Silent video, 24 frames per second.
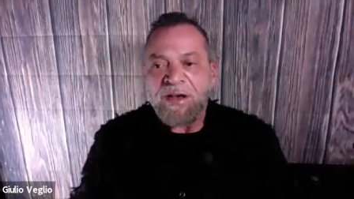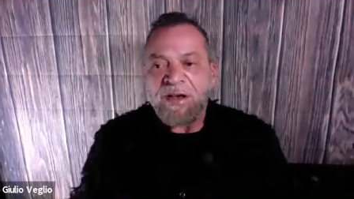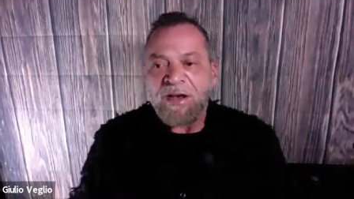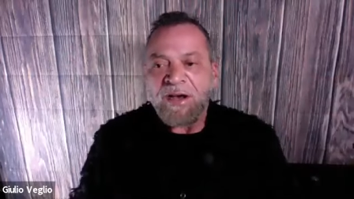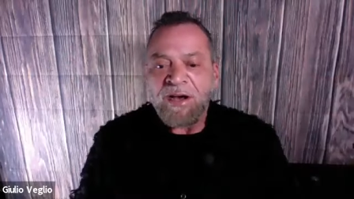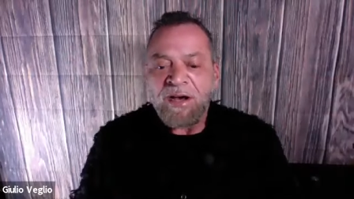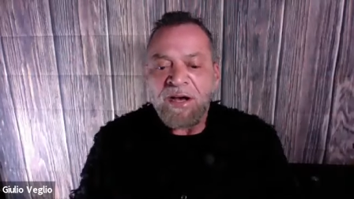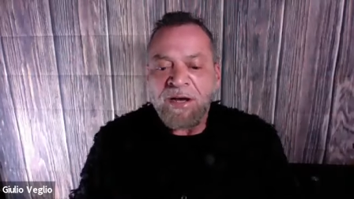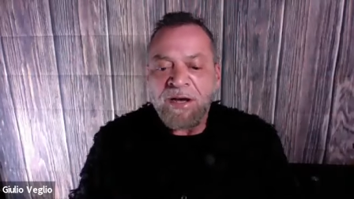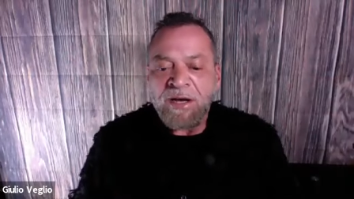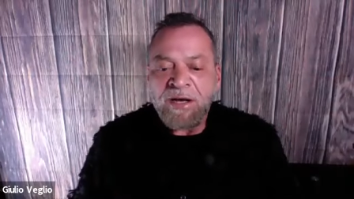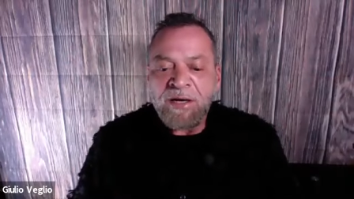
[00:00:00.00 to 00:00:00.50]

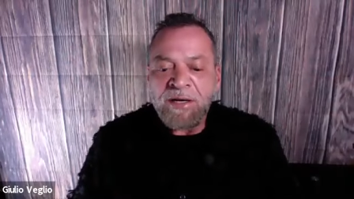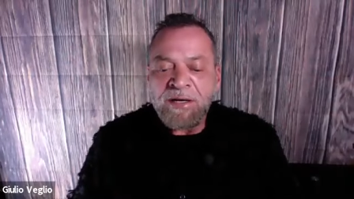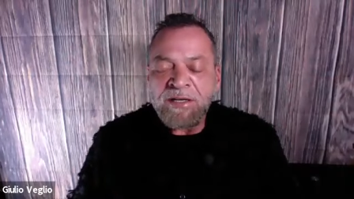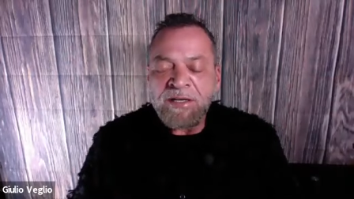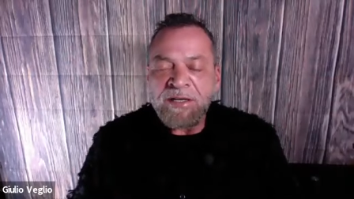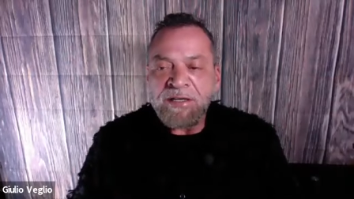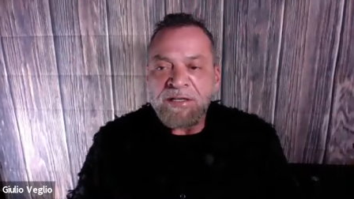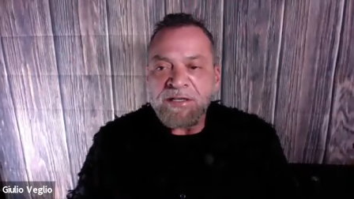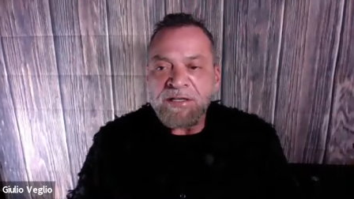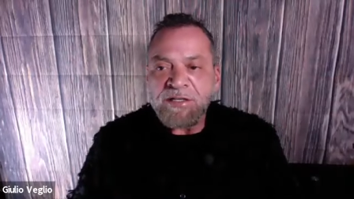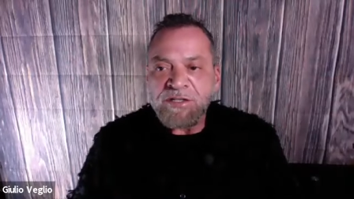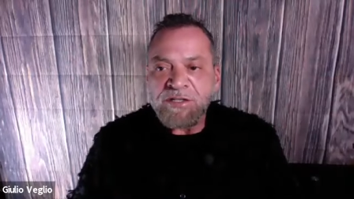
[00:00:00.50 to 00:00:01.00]
Uh,
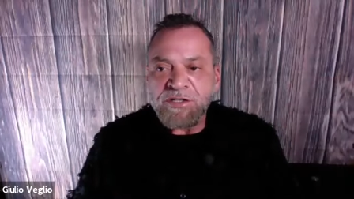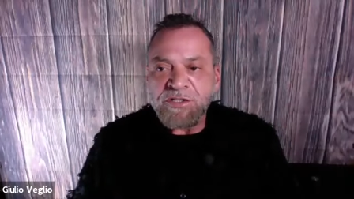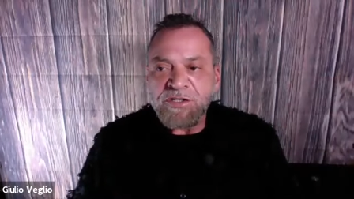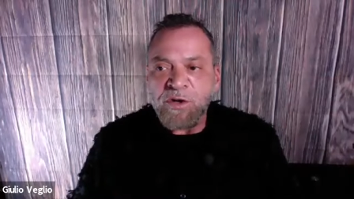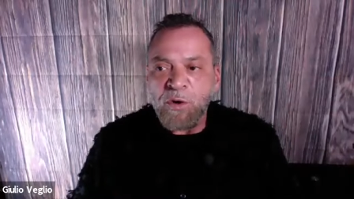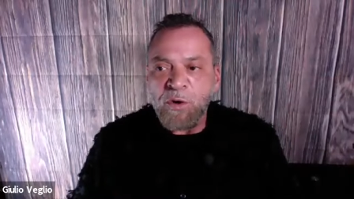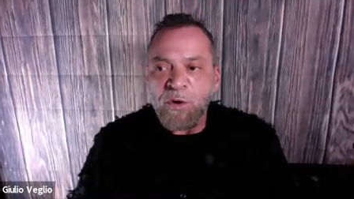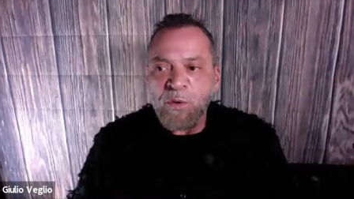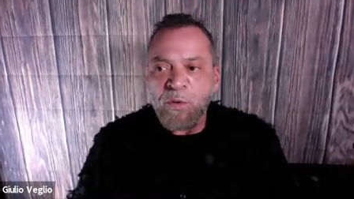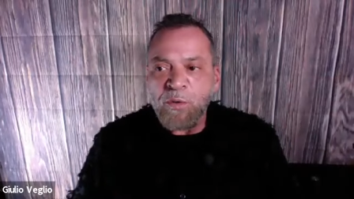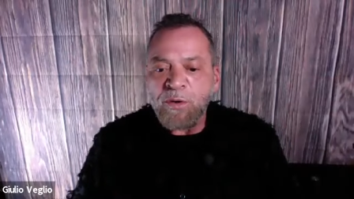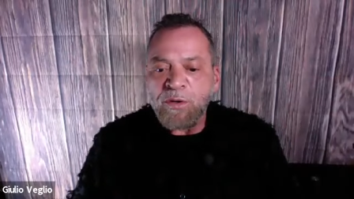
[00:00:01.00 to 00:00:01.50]

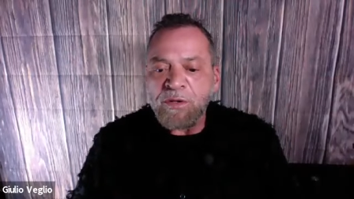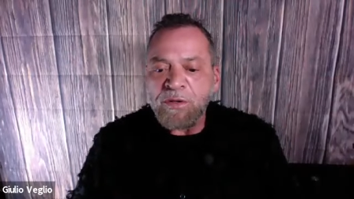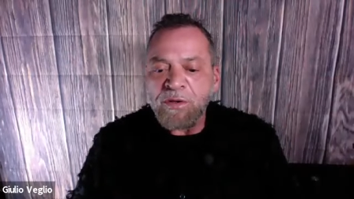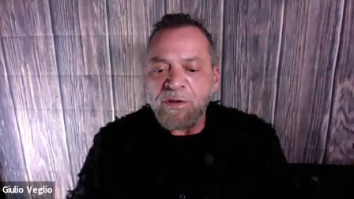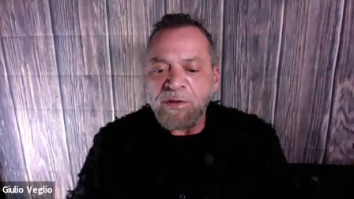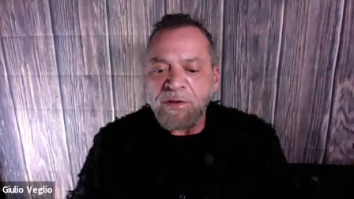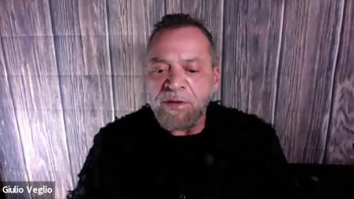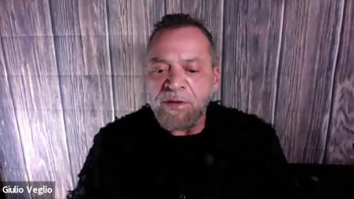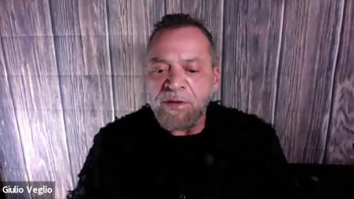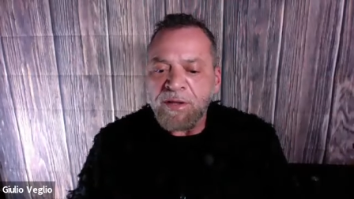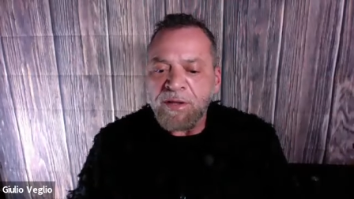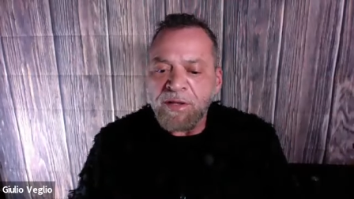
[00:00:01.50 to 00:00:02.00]
so,
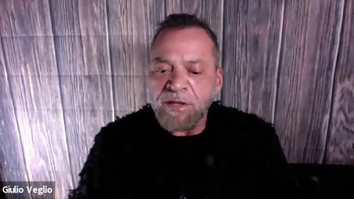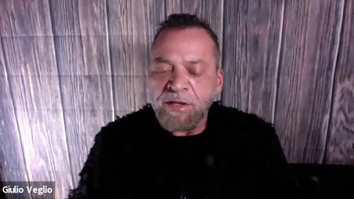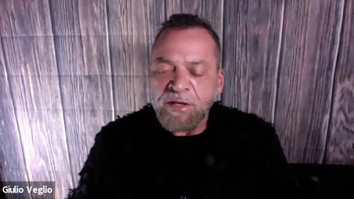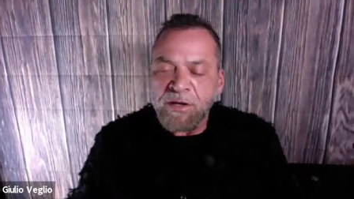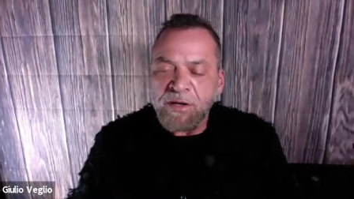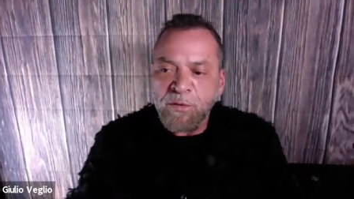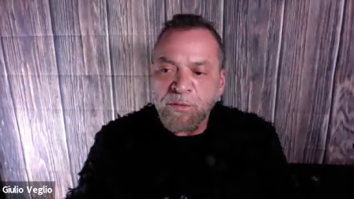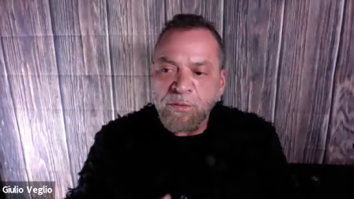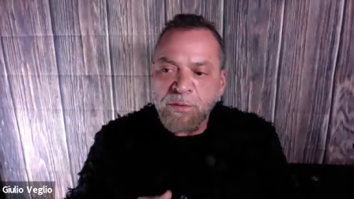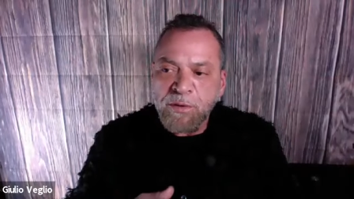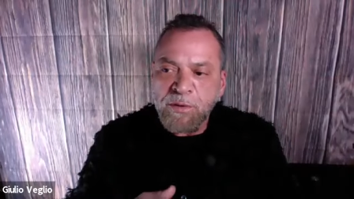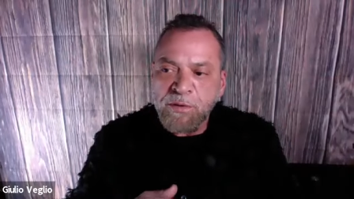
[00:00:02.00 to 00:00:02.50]
you
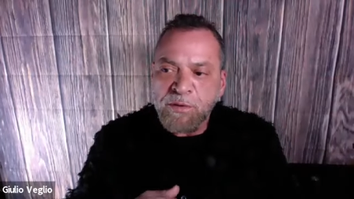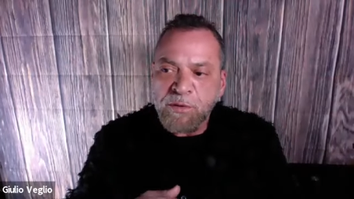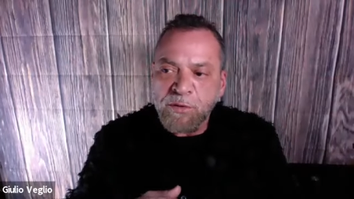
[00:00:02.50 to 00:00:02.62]
know,